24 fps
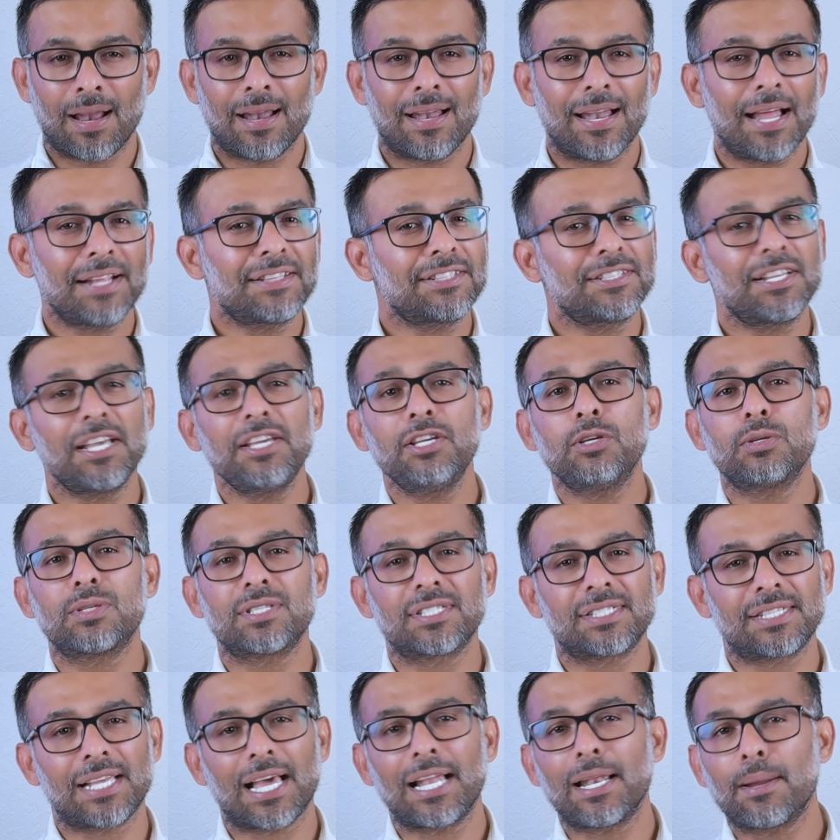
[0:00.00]
Let's say you
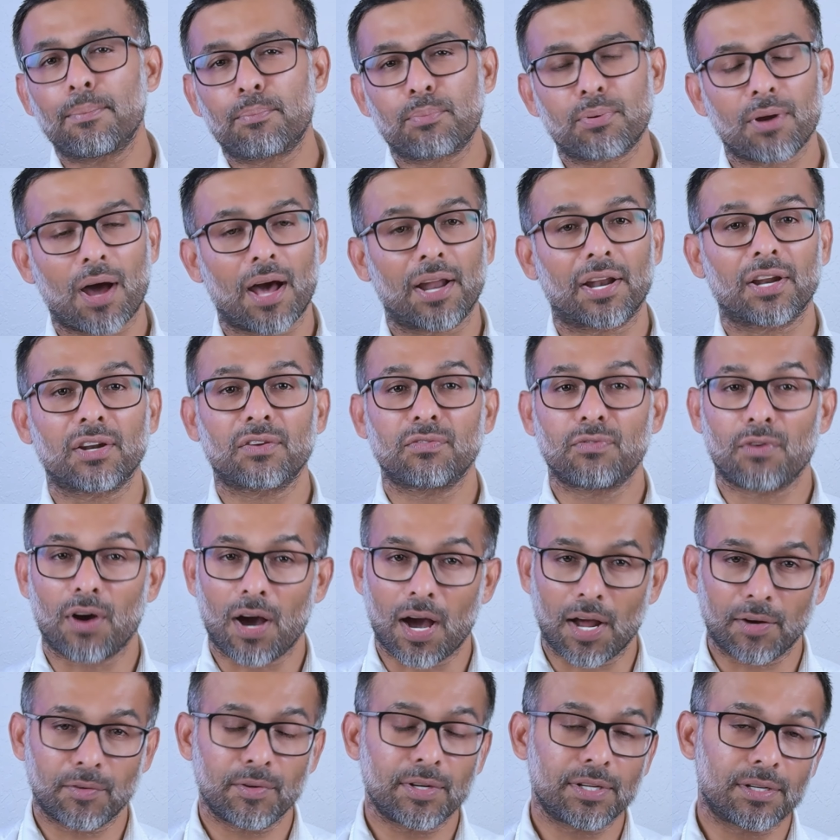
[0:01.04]
sell a product for
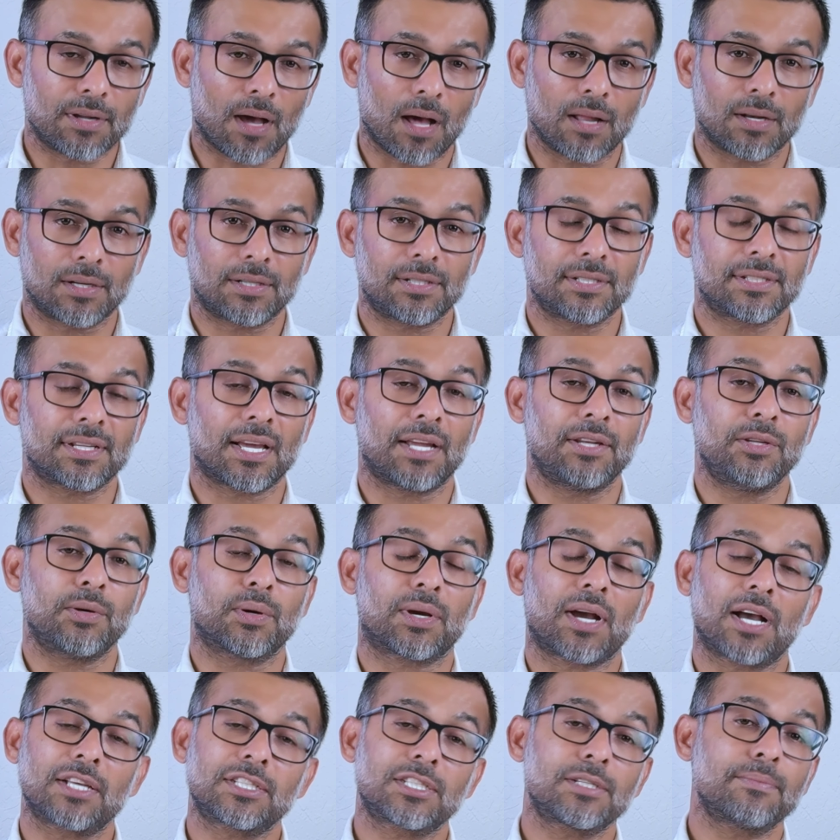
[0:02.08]
$100 and your
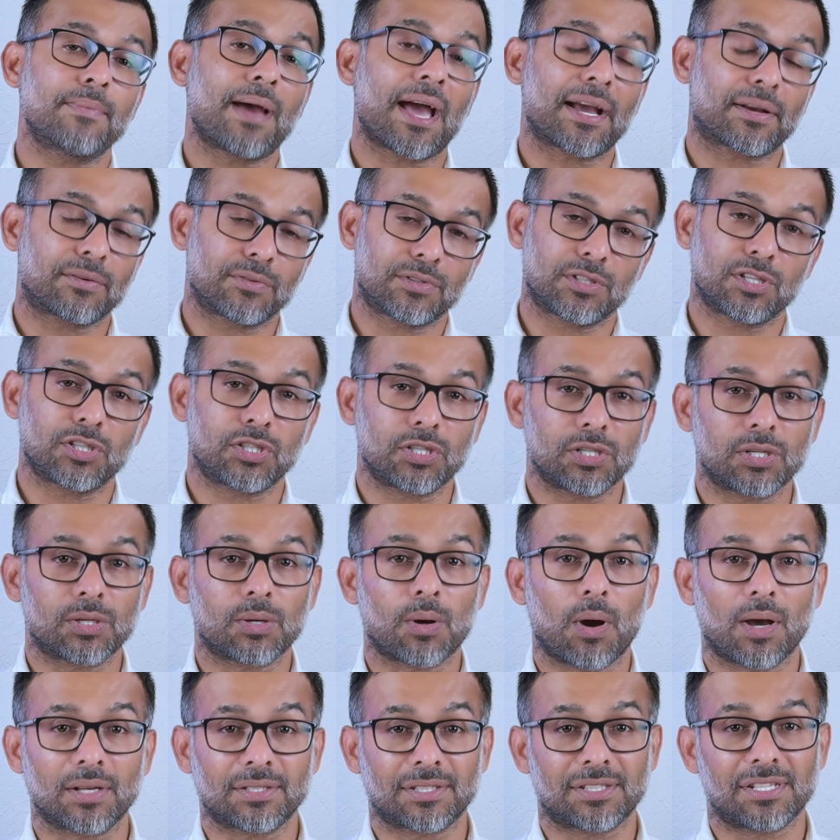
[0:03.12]
customer acquisition
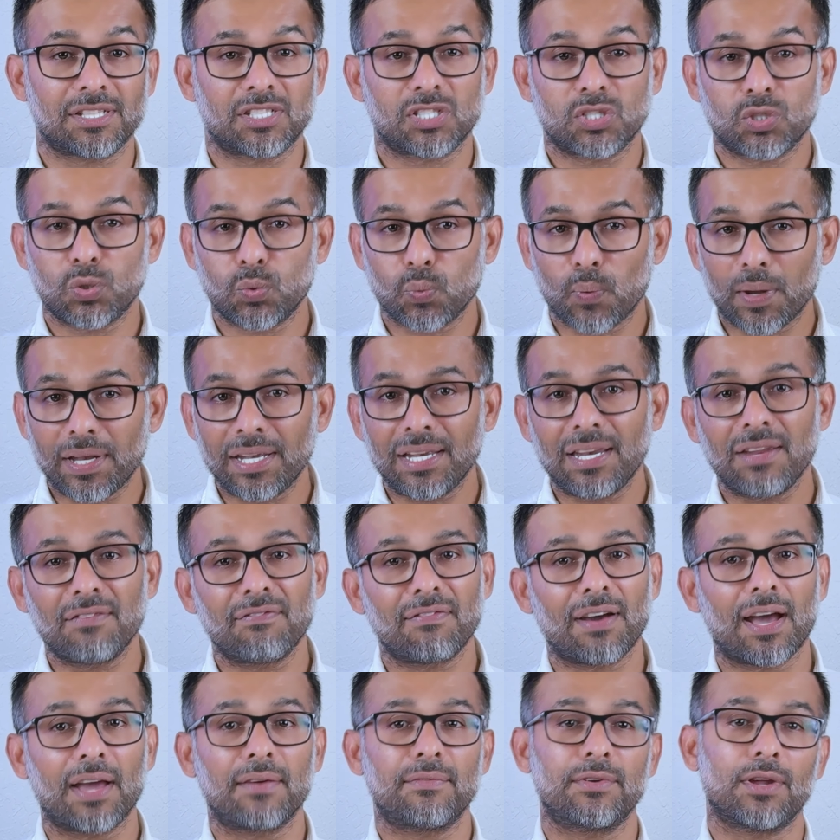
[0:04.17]
cost is
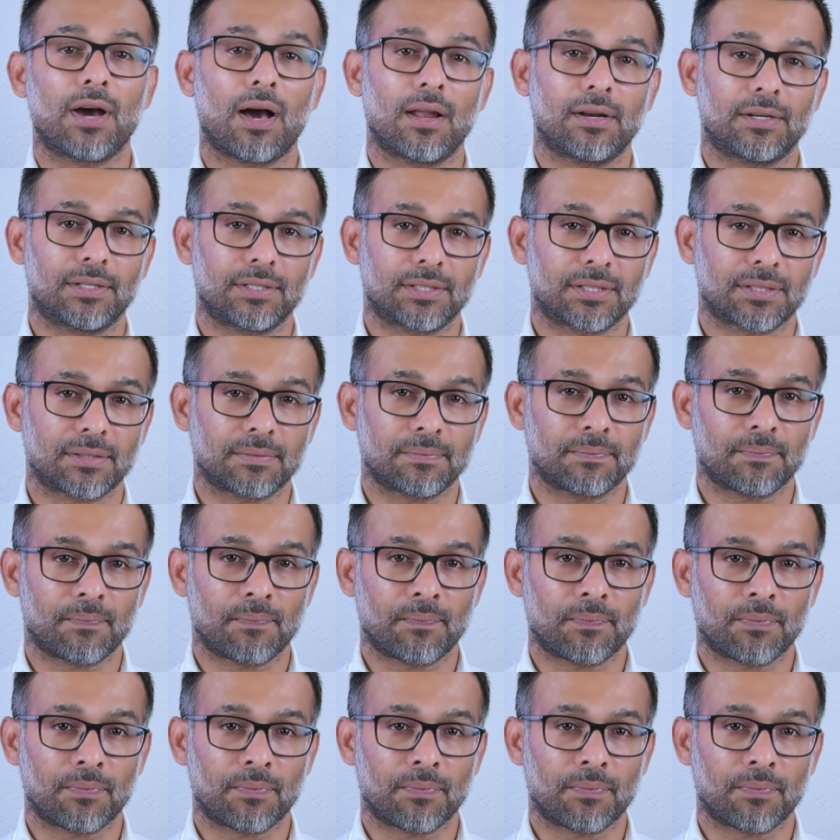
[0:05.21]
$25.